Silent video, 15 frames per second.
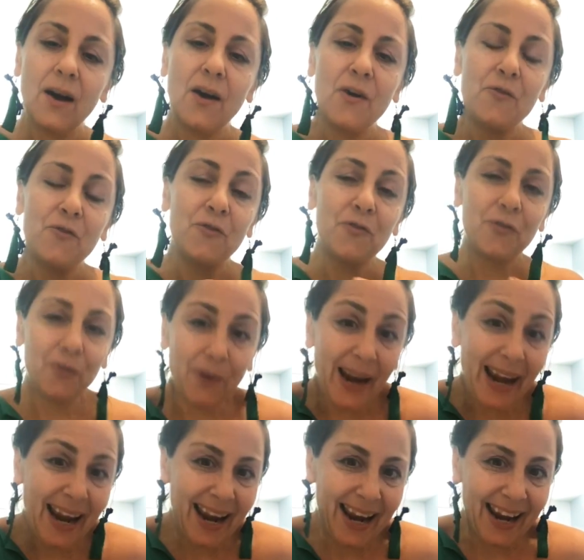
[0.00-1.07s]

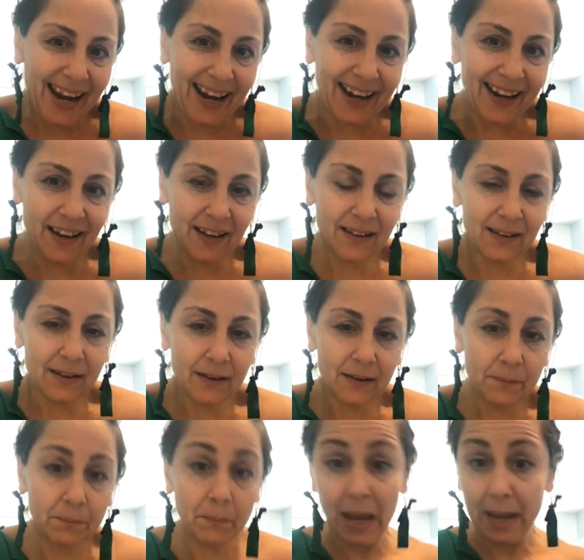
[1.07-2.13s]
afraid,
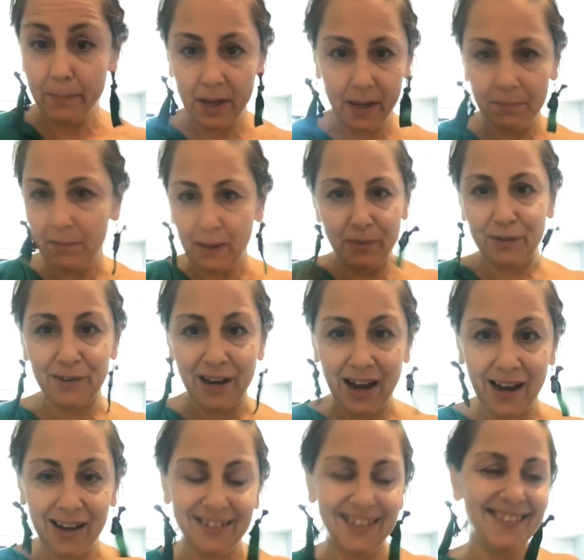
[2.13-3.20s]
maybe you're
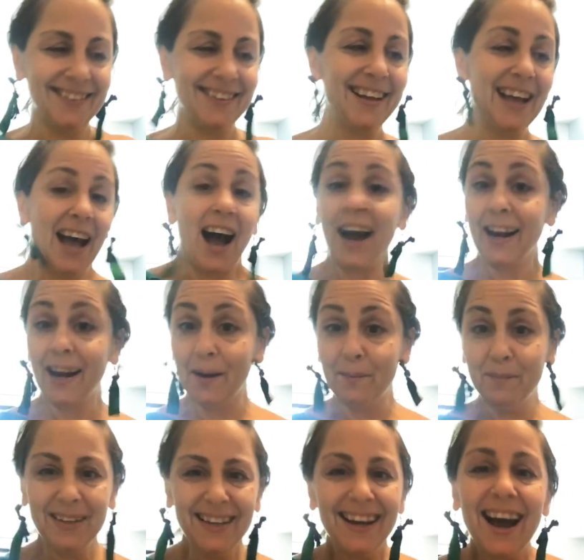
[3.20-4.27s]
not, I
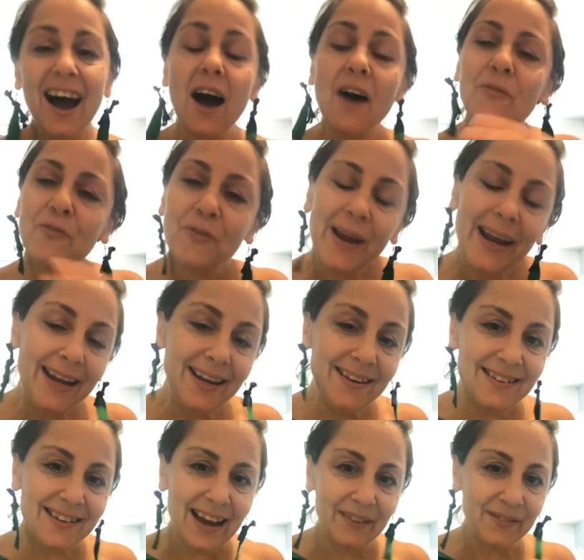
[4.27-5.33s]
am
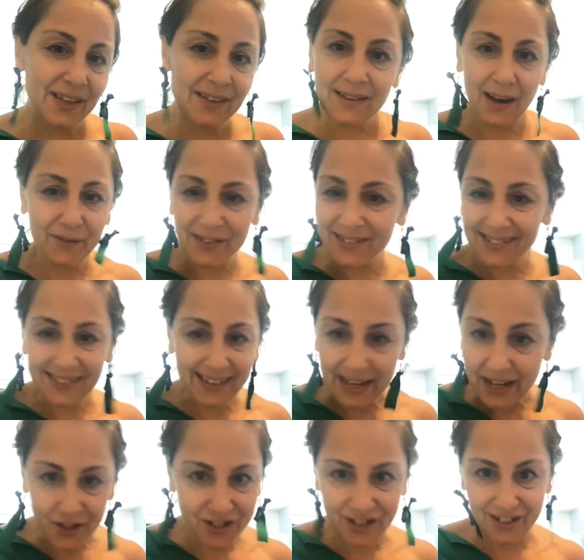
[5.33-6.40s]
afraid to have these
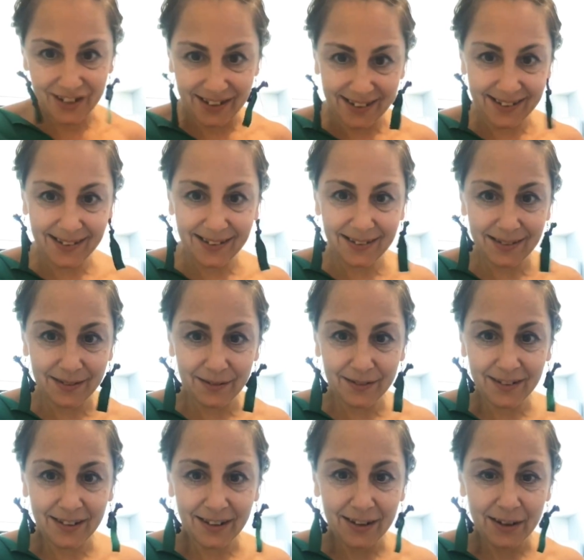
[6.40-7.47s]
conversations
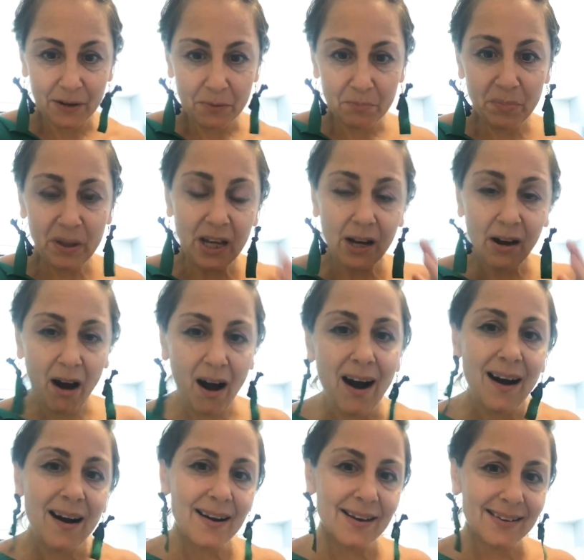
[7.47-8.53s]

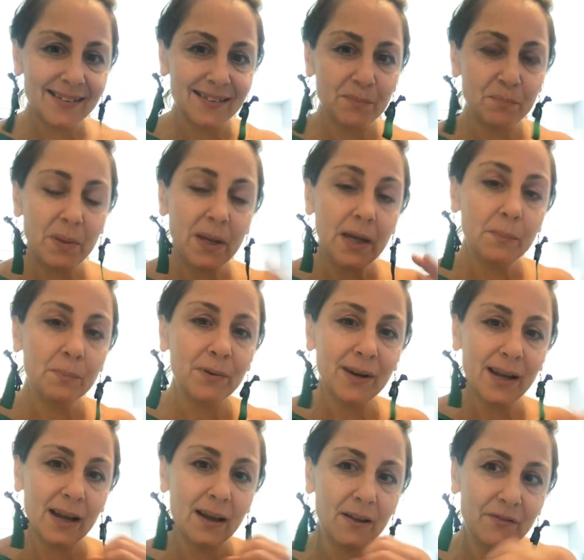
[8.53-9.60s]
because people
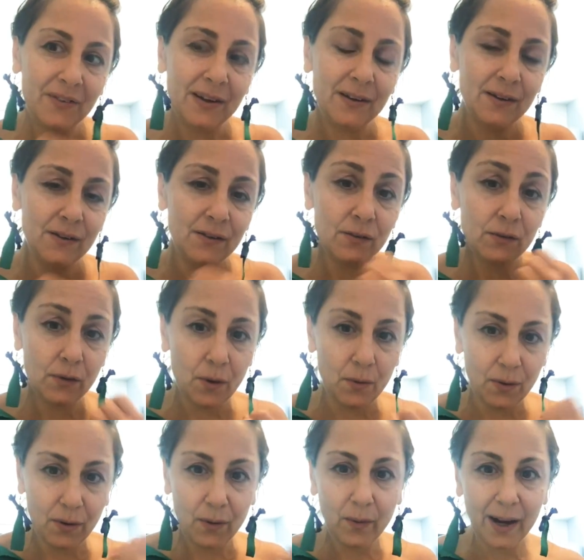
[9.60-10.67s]
get offended
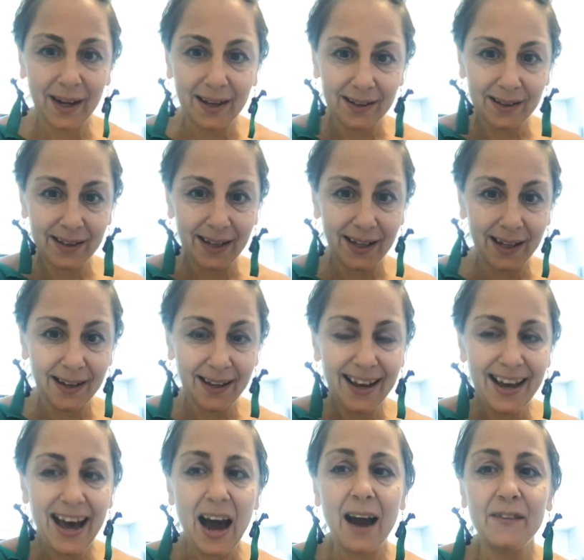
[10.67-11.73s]
so quickly.
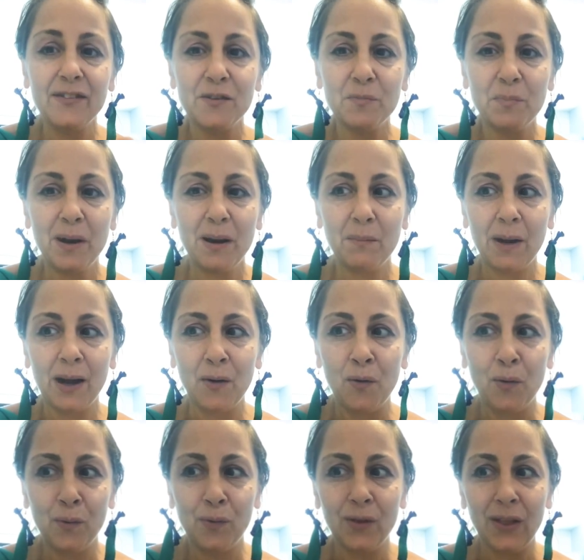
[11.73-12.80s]
I've spent my
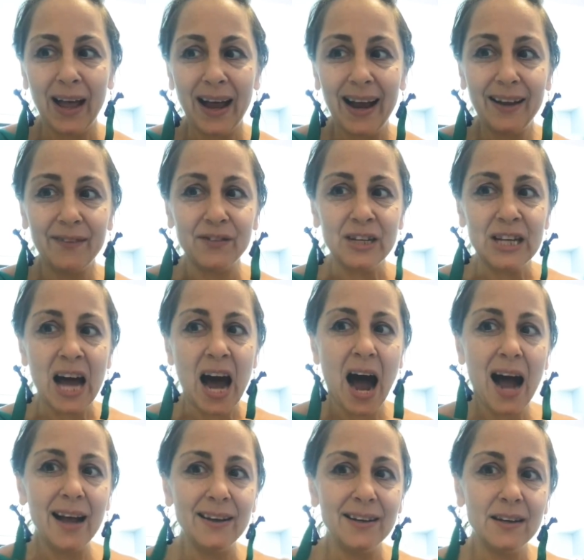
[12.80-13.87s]
whole life
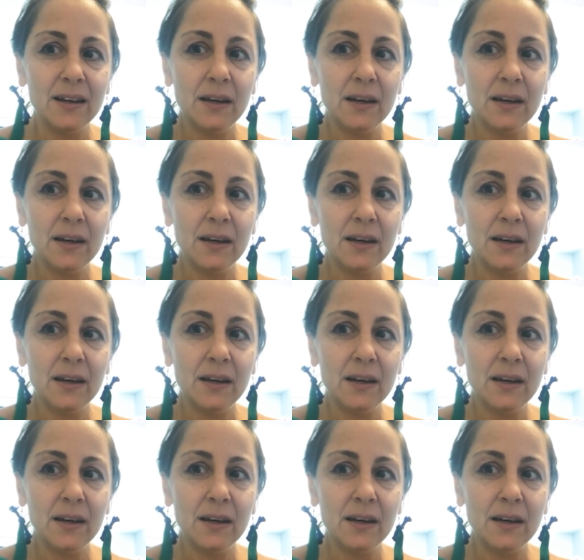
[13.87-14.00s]
not